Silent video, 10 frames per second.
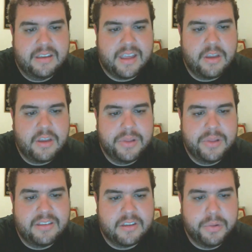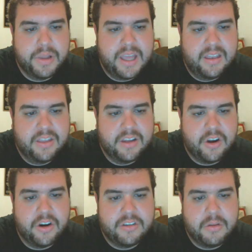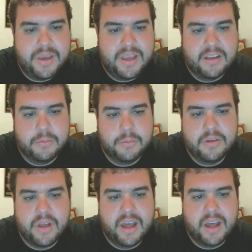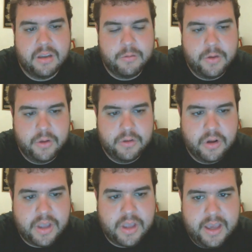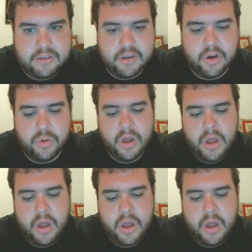can you please explain the curse to me because I'm still kind of confused. Okay, so